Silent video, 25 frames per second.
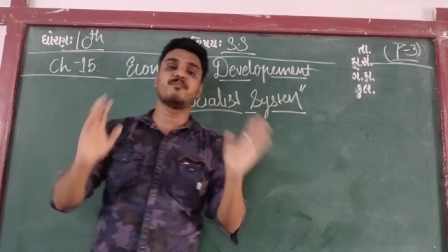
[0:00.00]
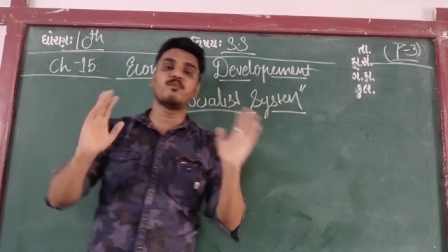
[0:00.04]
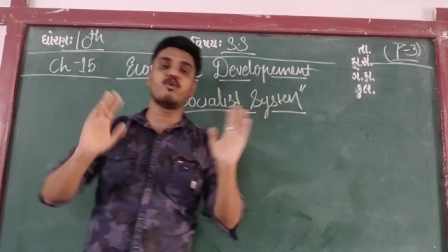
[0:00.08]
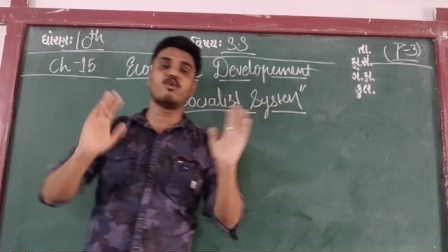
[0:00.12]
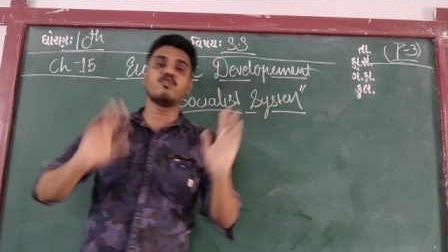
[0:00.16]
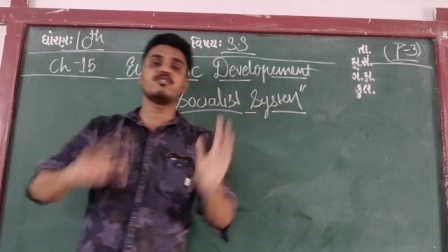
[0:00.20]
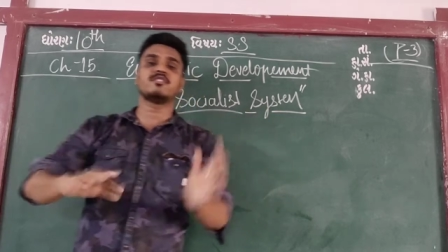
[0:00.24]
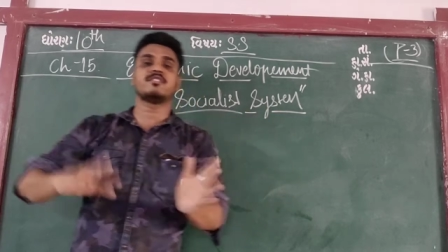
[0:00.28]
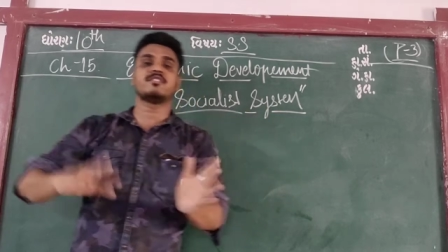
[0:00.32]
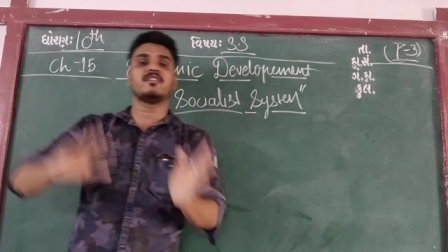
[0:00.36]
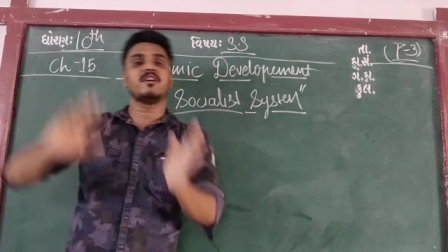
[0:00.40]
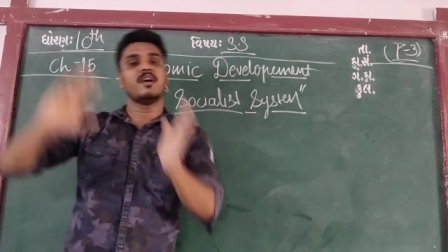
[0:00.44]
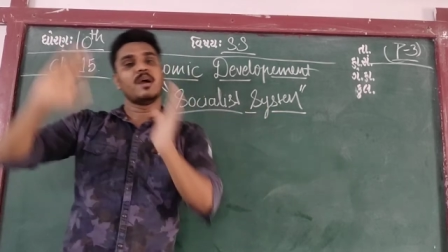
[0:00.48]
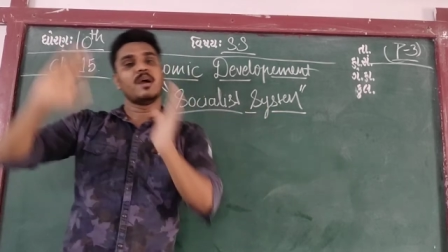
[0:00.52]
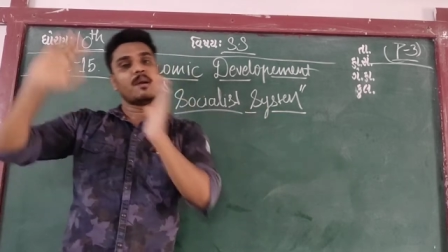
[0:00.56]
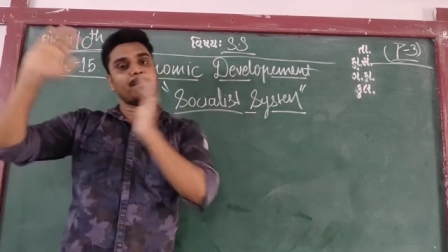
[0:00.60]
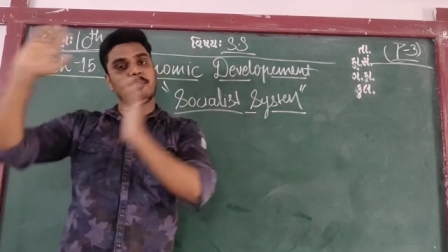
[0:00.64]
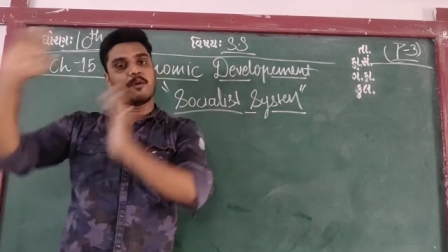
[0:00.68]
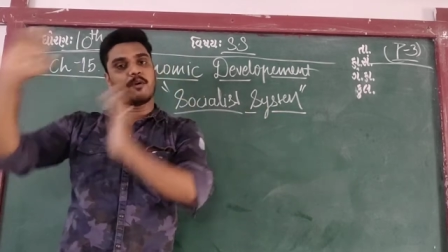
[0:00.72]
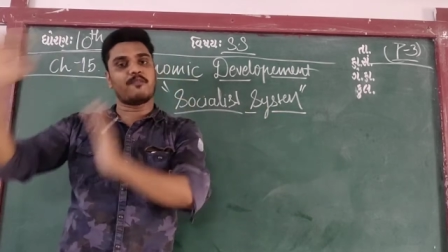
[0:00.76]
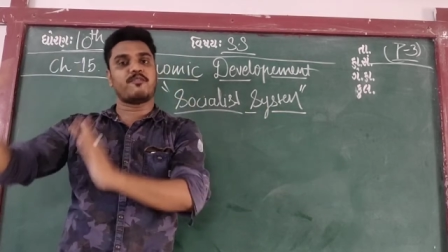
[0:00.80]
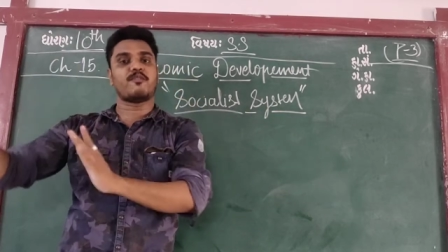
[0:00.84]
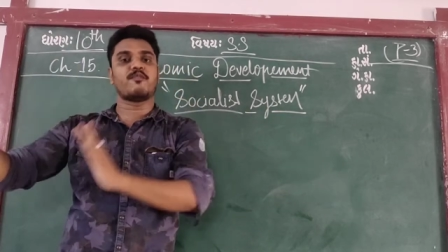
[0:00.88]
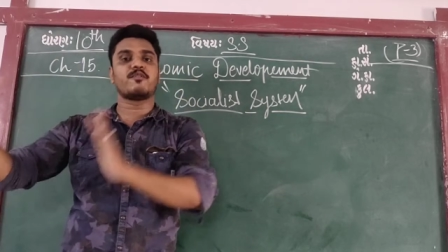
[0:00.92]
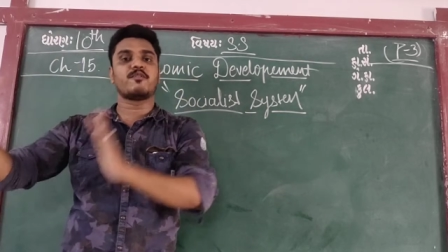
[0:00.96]
both
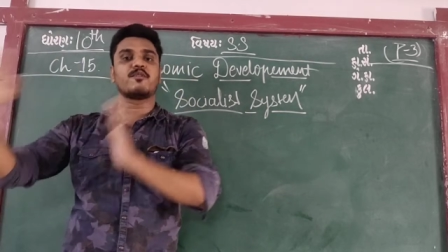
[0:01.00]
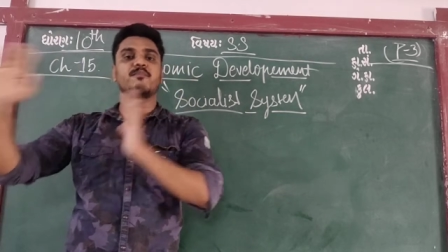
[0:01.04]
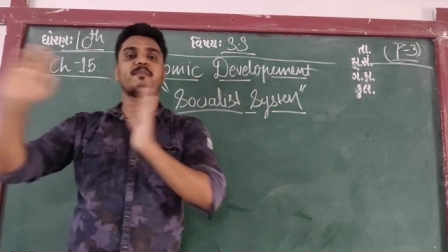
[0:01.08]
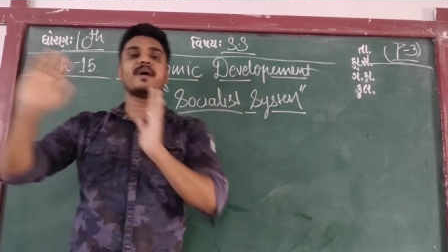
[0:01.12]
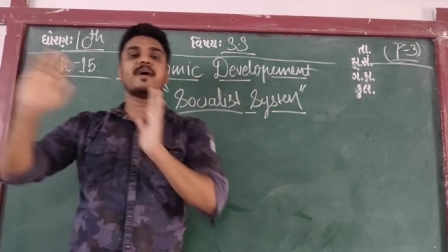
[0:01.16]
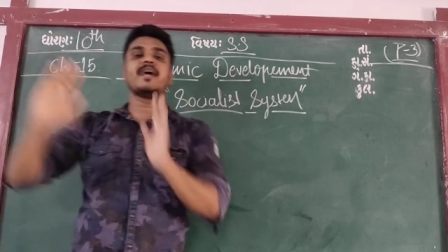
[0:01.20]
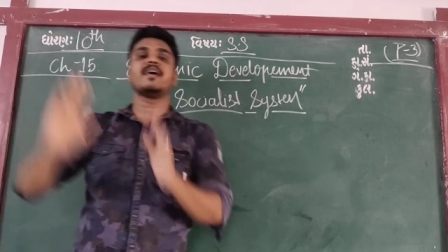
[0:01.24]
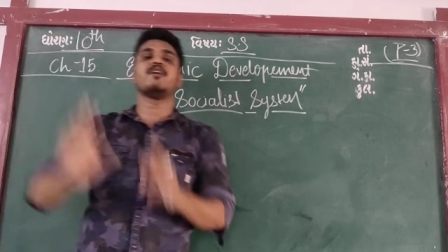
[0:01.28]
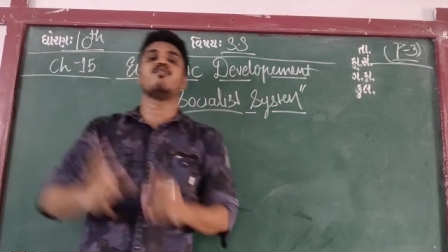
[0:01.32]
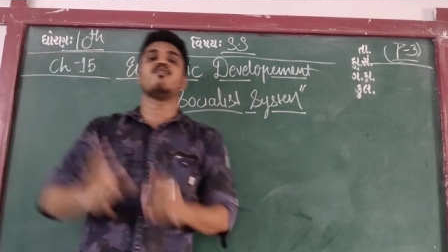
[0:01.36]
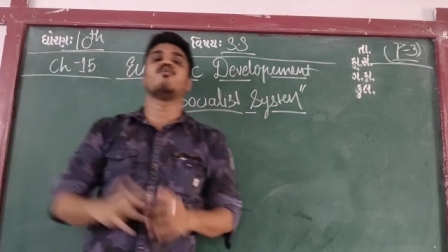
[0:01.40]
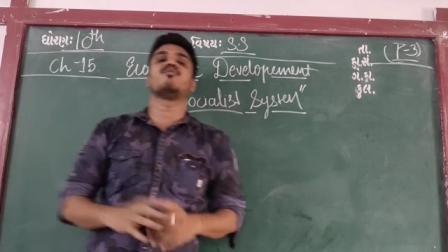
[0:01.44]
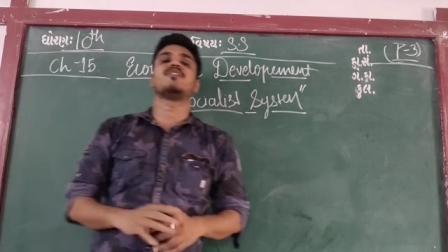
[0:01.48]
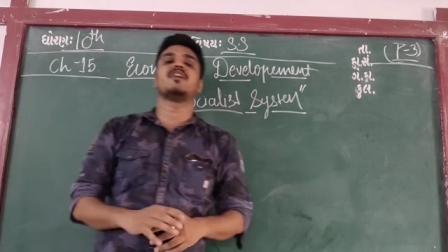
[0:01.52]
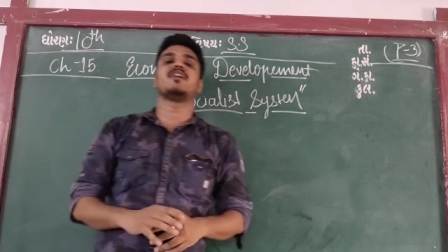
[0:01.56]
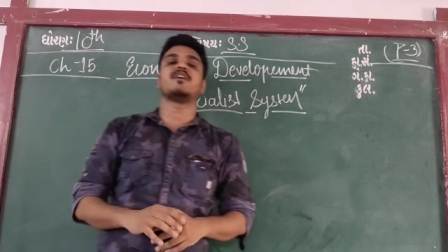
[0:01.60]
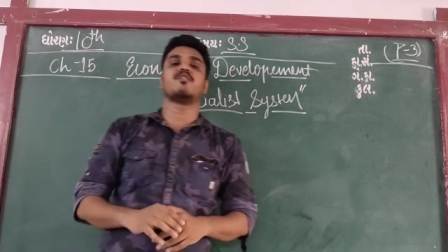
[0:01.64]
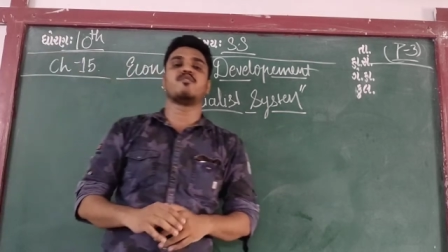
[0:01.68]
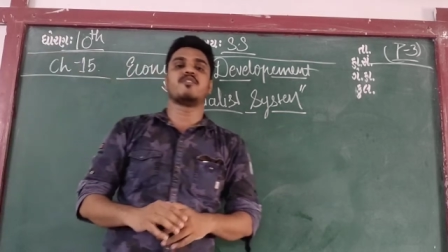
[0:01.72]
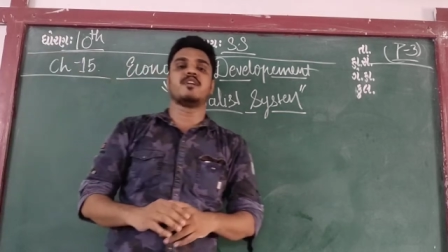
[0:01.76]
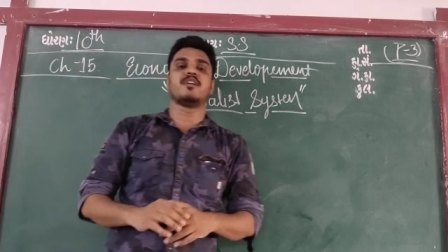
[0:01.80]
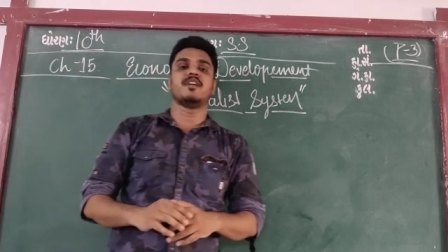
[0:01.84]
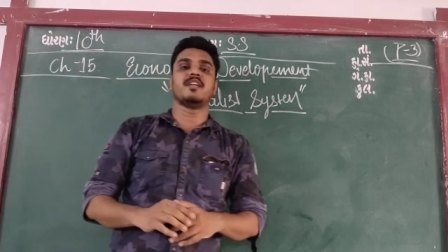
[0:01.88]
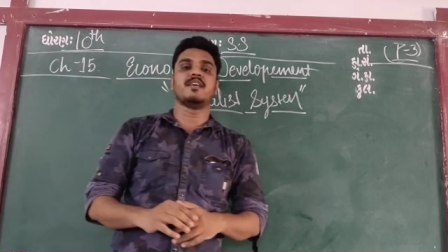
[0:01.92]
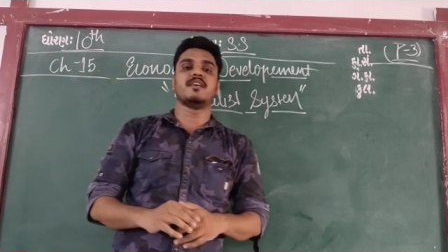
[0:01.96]
performed by
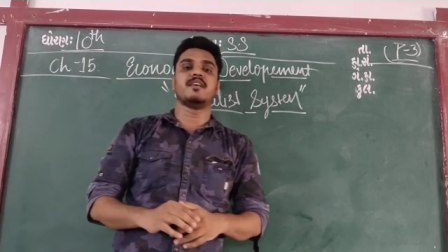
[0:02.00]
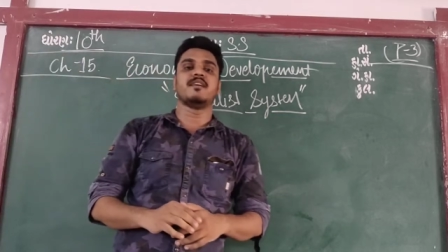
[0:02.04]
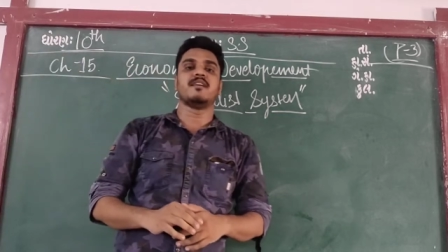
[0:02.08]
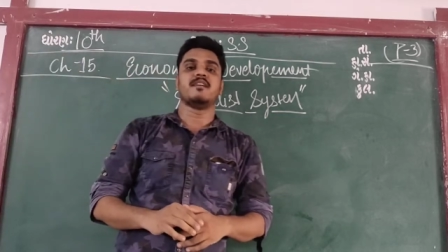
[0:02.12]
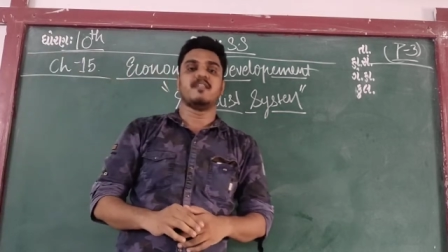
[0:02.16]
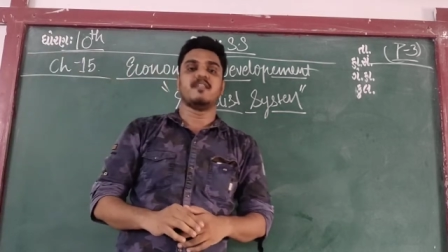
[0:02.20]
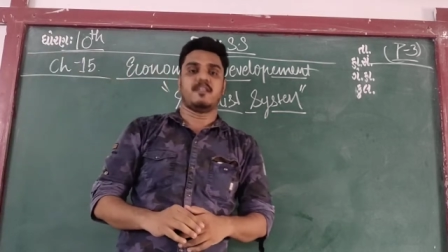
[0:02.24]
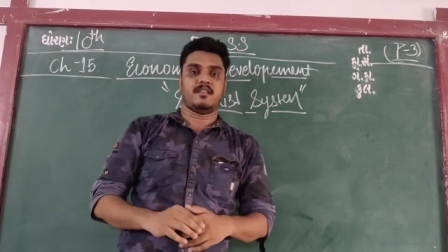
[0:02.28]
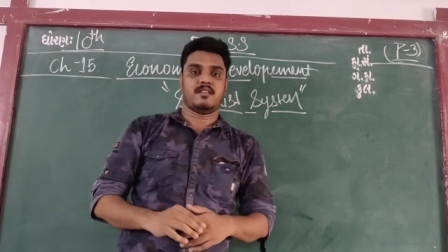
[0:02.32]
owner.